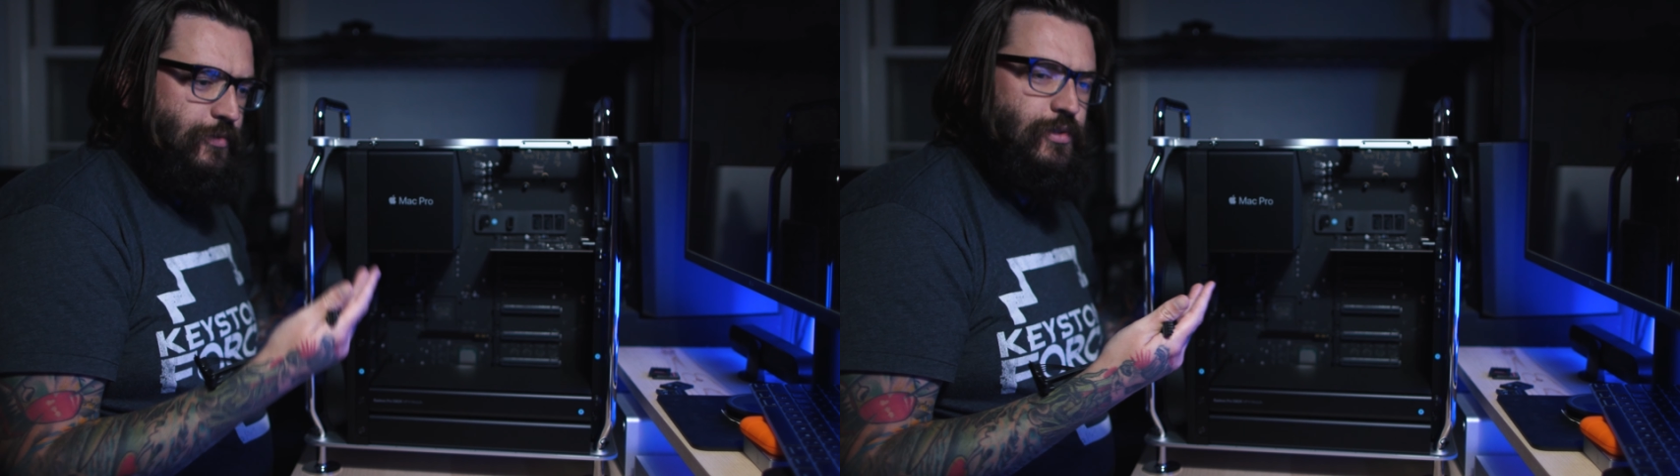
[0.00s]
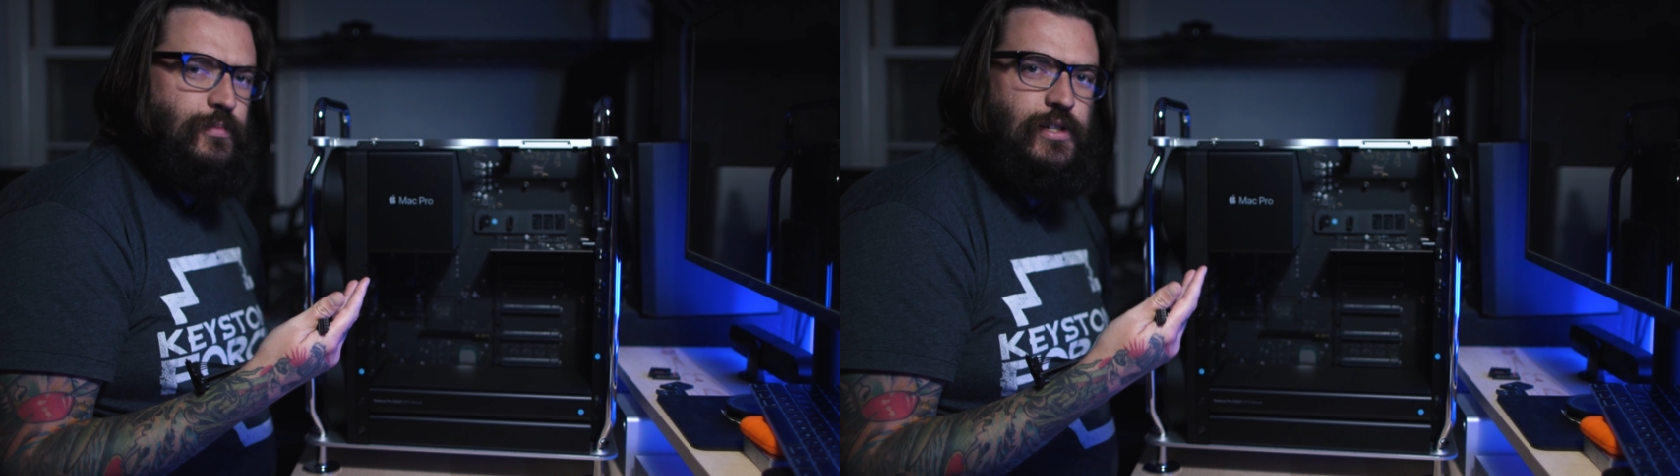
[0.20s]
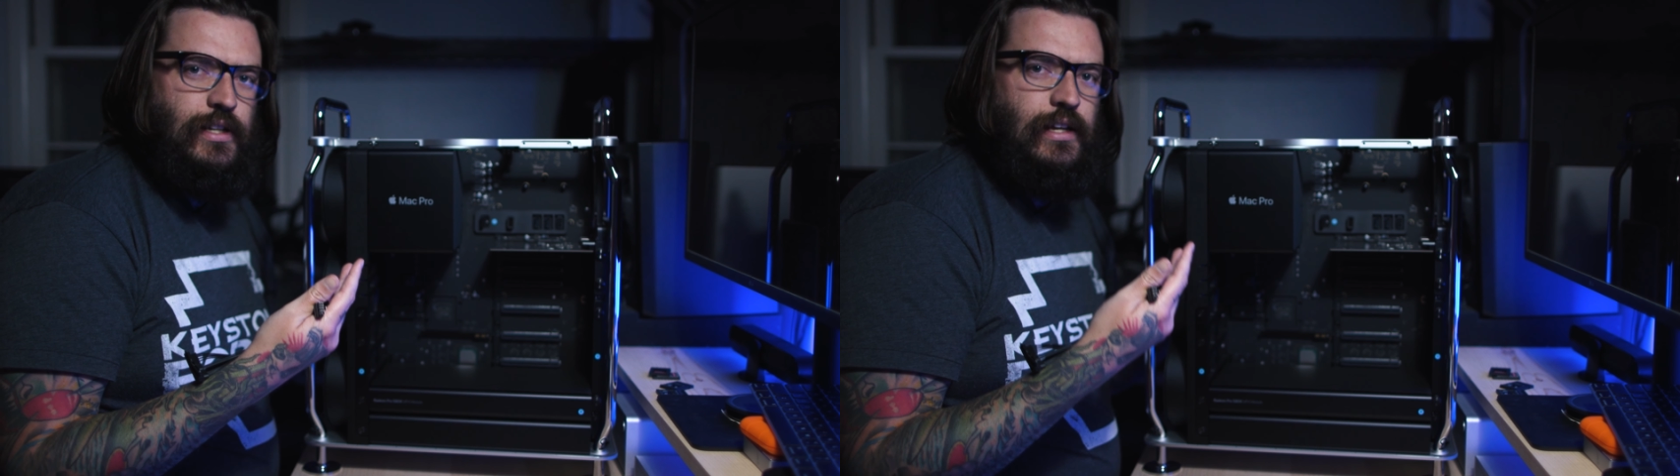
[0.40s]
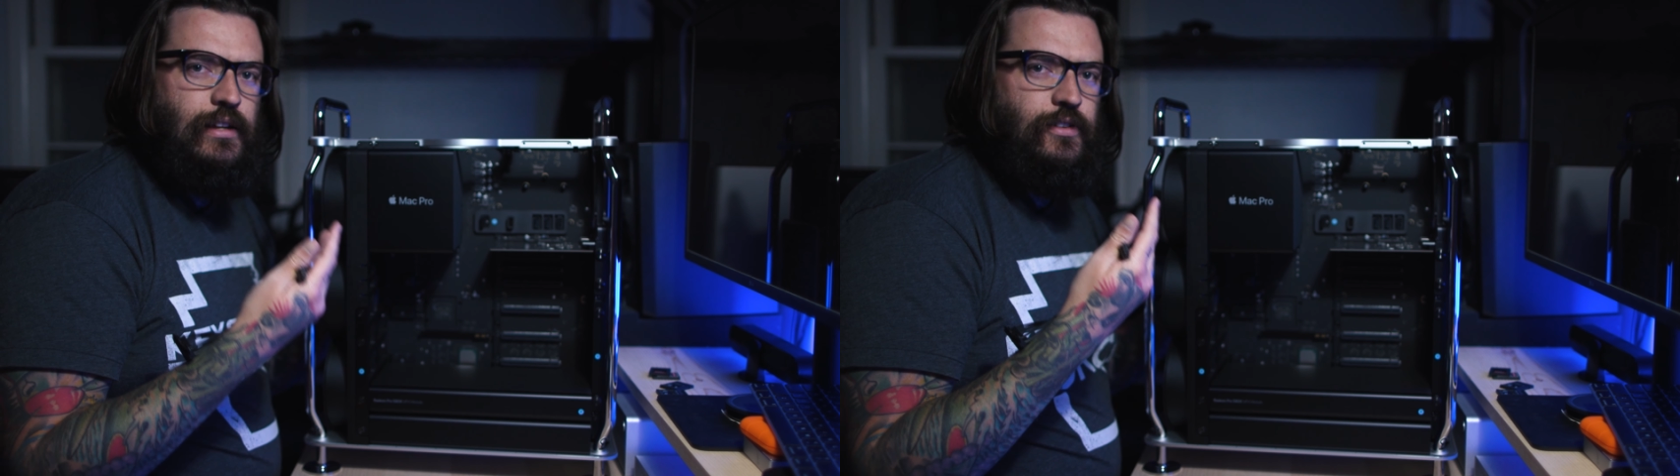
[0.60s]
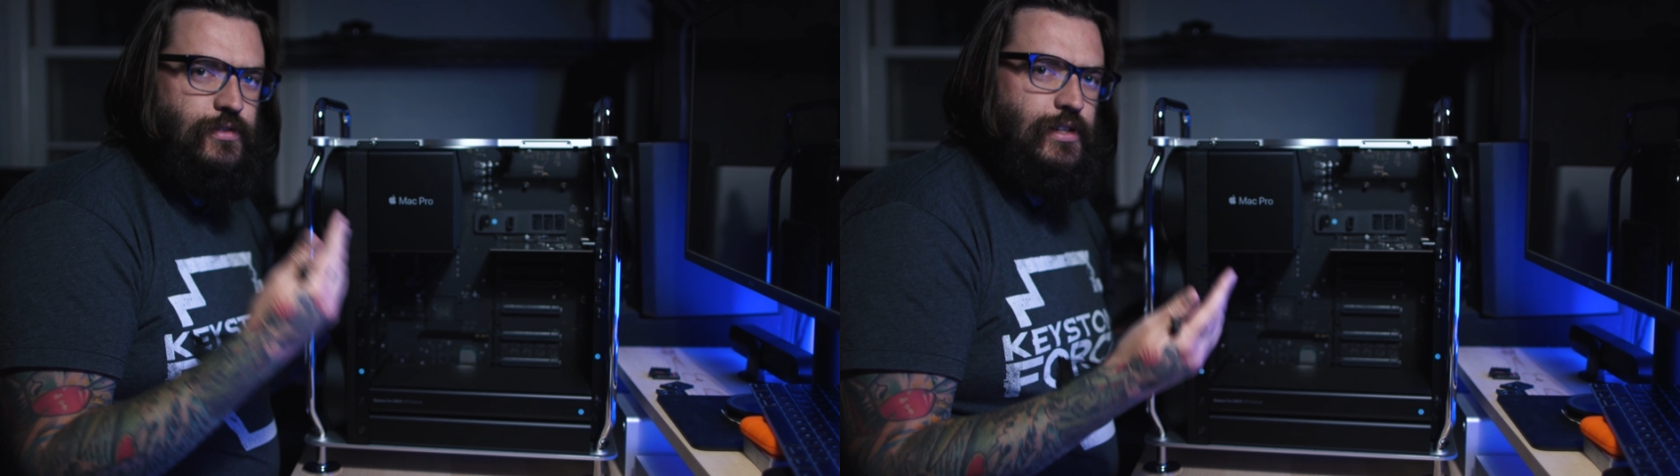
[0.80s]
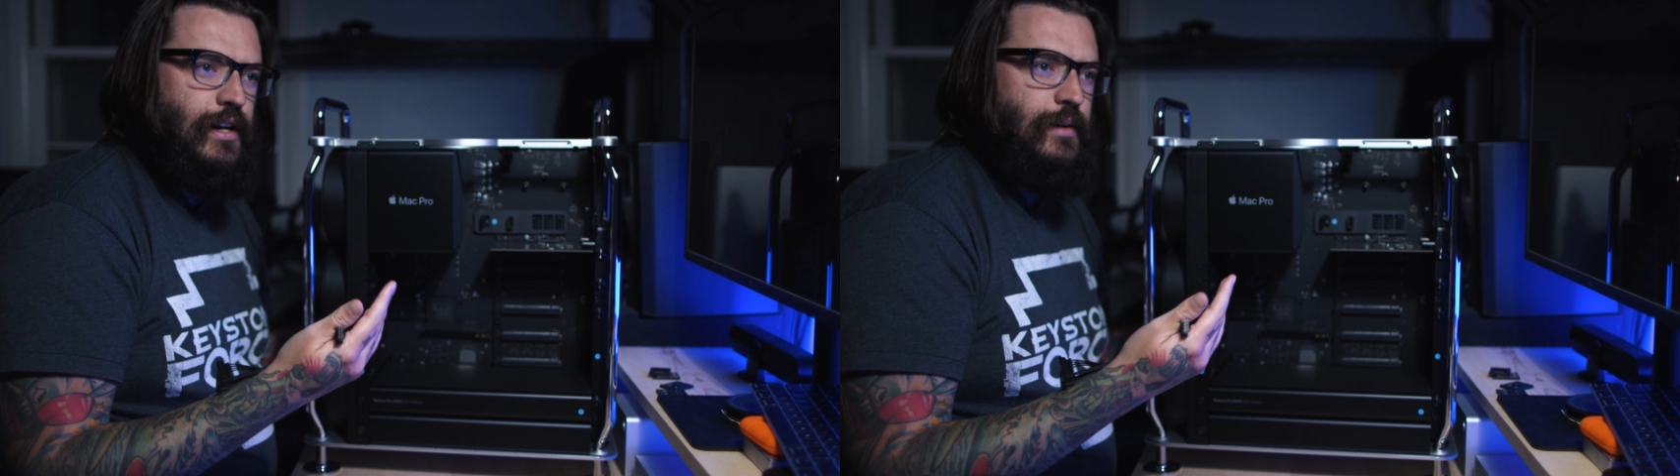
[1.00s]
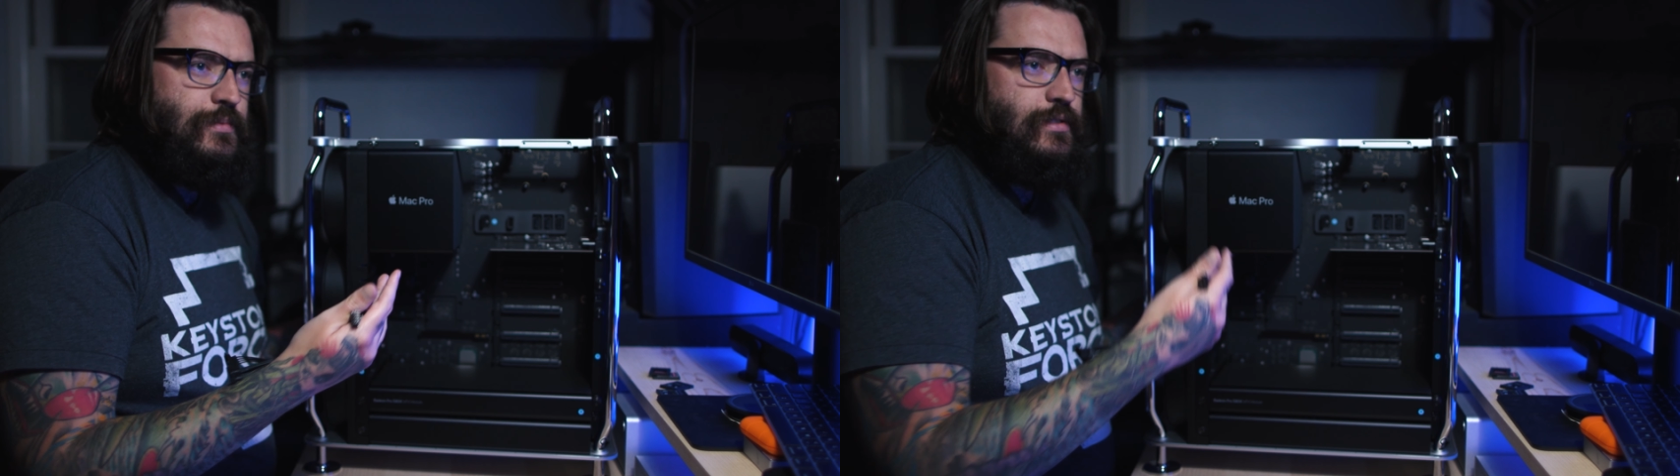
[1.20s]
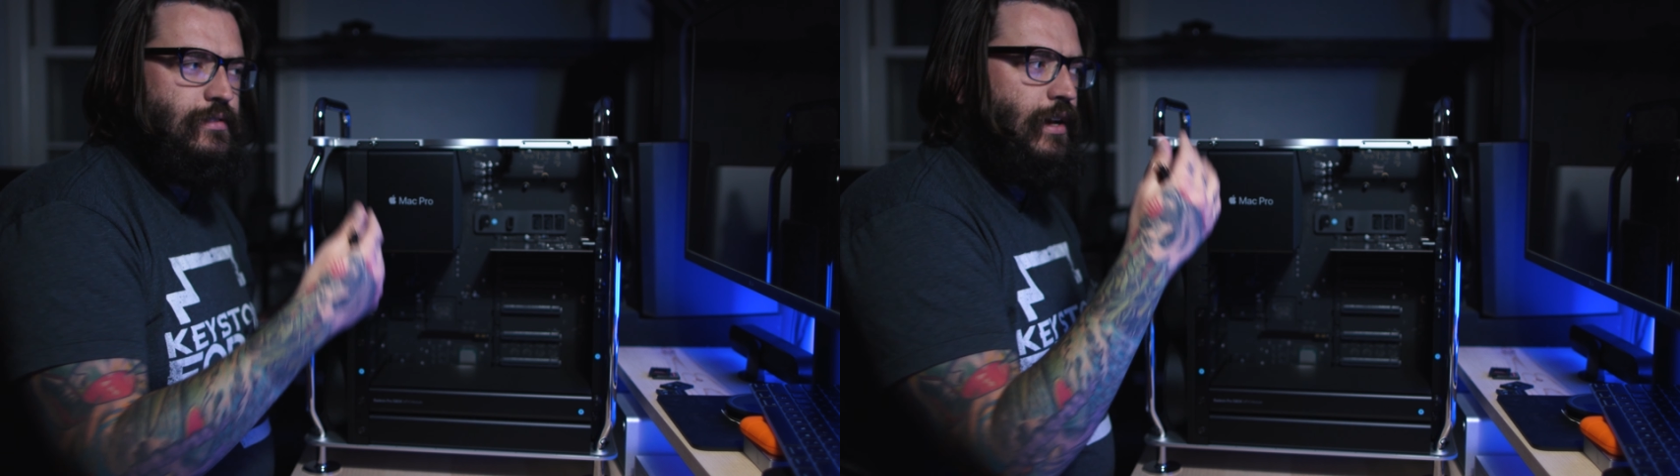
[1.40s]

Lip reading: with the machine and do jobs,